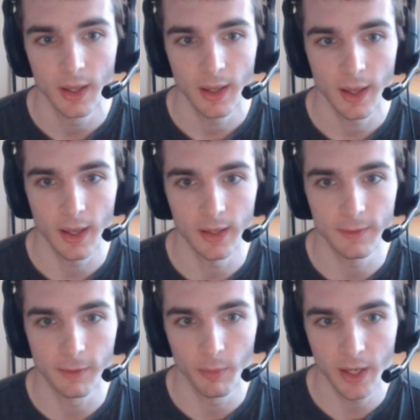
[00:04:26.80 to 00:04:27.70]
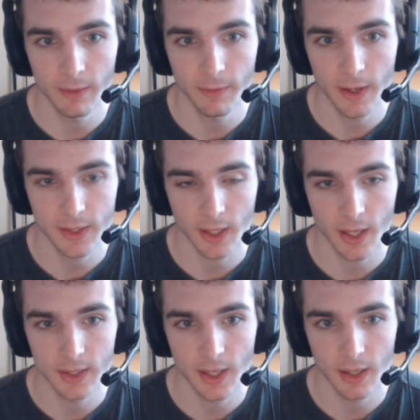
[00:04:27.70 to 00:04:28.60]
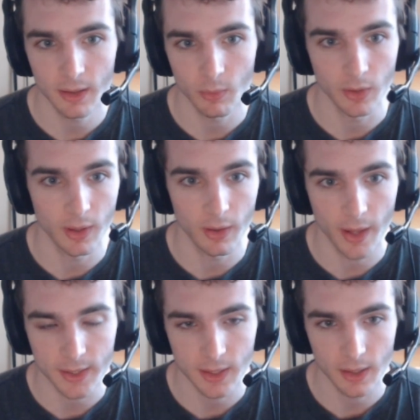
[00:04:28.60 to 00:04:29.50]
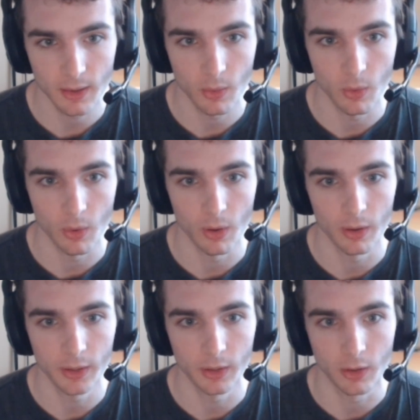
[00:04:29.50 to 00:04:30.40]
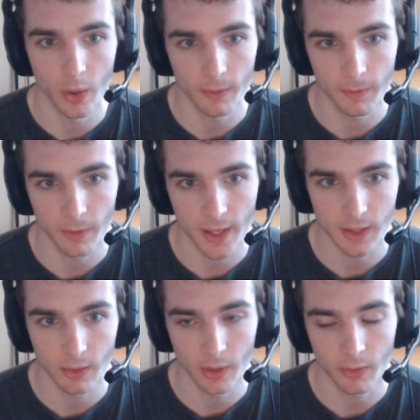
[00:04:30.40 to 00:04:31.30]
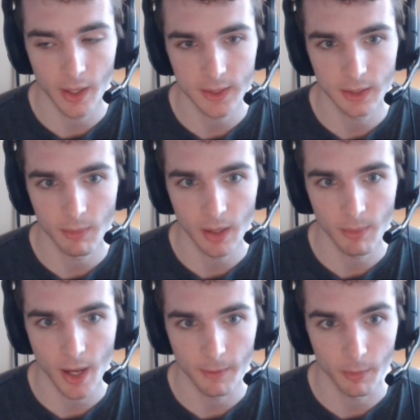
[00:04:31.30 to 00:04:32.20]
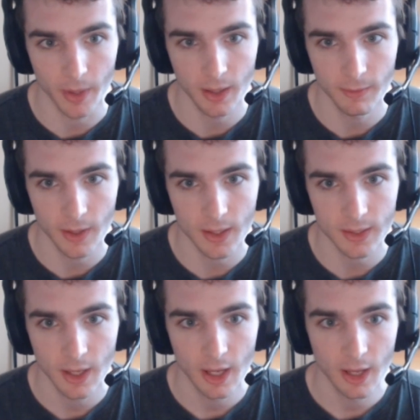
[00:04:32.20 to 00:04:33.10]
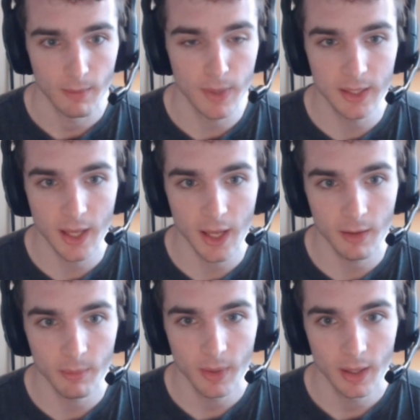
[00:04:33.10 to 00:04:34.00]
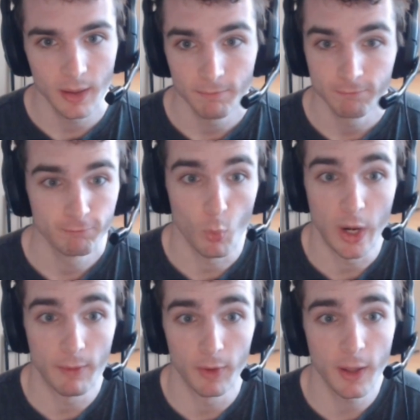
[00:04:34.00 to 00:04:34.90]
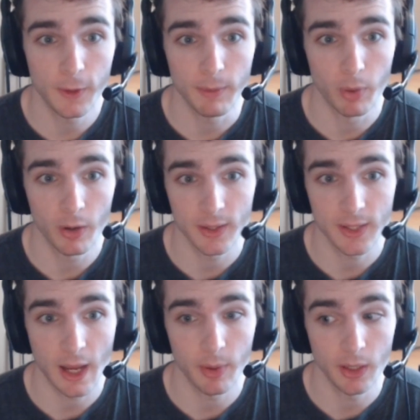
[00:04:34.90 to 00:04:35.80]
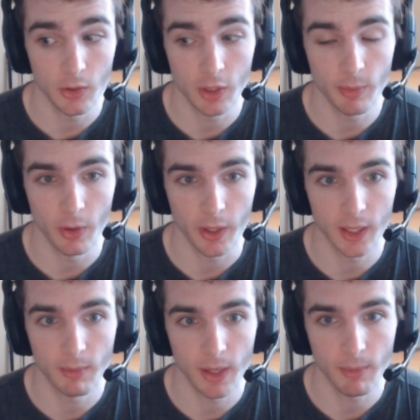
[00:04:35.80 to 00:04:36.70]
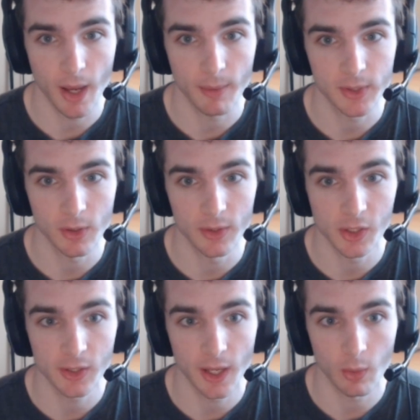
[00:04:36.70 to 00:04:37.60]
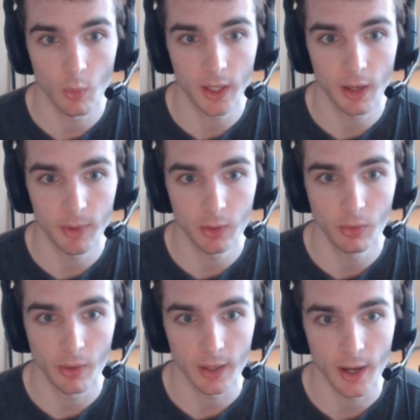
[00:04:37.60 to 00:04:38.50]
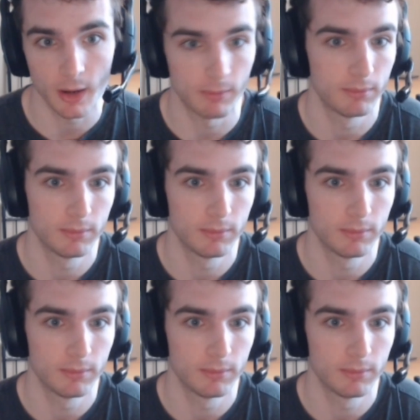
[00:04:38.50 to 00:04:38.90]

And from laning phase, like I said, when you get a last hit or you're going in for a last hit, glance at the minimap from laning phase. Mid game, whenever nothing pertinent's happening, you should be looking at the minimap. So it's just like, what could I be doing right now?